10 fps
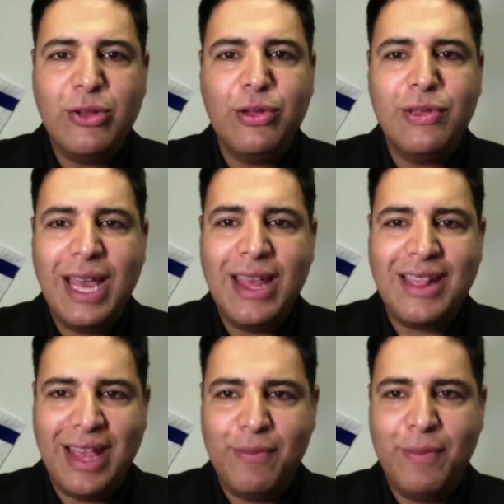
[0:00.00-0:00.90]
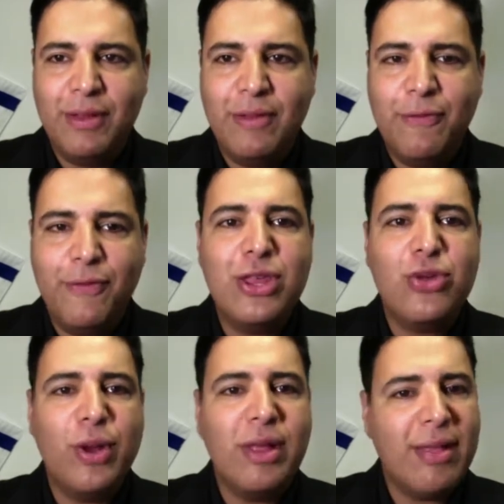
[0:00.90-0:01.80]
to today's segment,
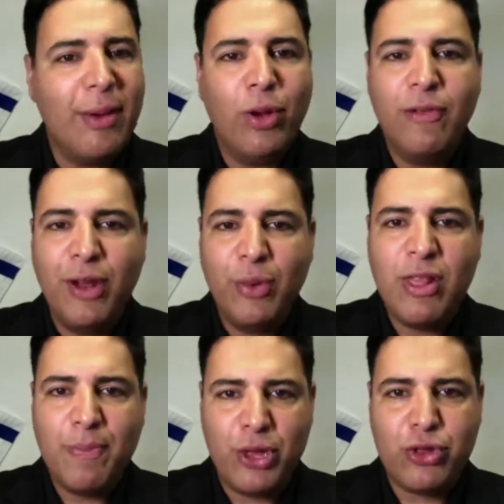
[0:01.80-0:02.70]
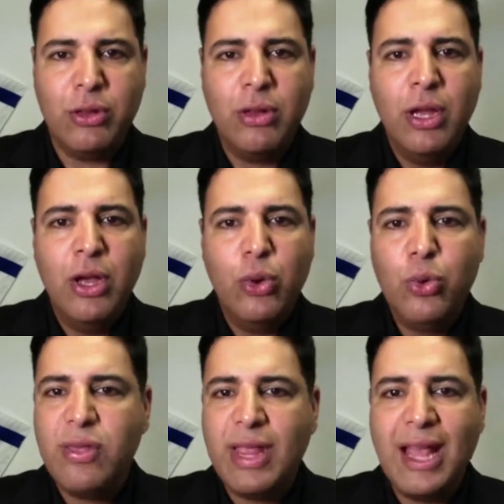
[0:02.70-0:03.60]
featuring someone very special who
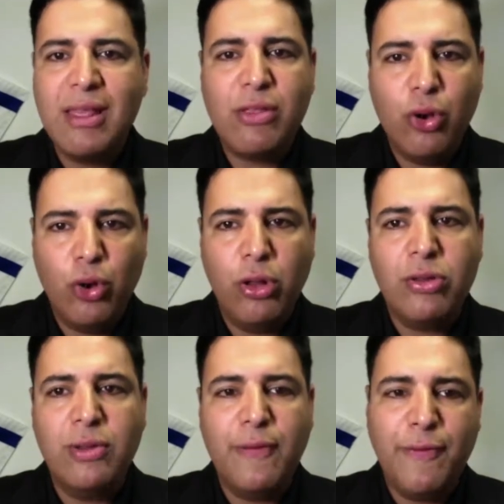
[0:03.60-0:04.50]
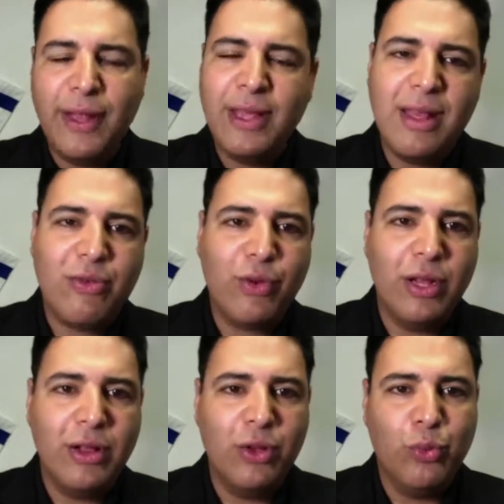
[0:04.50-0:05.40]
stands tall to defend
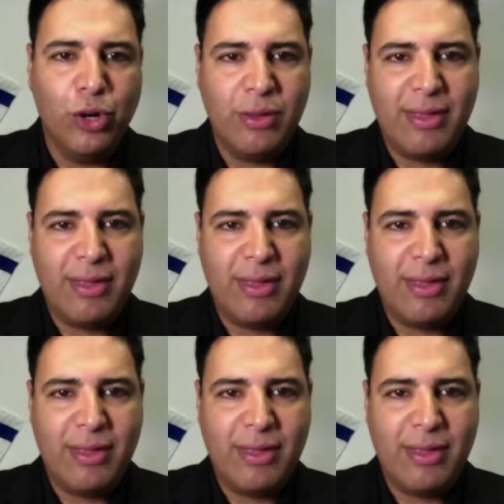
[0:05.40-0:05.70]
Israel on world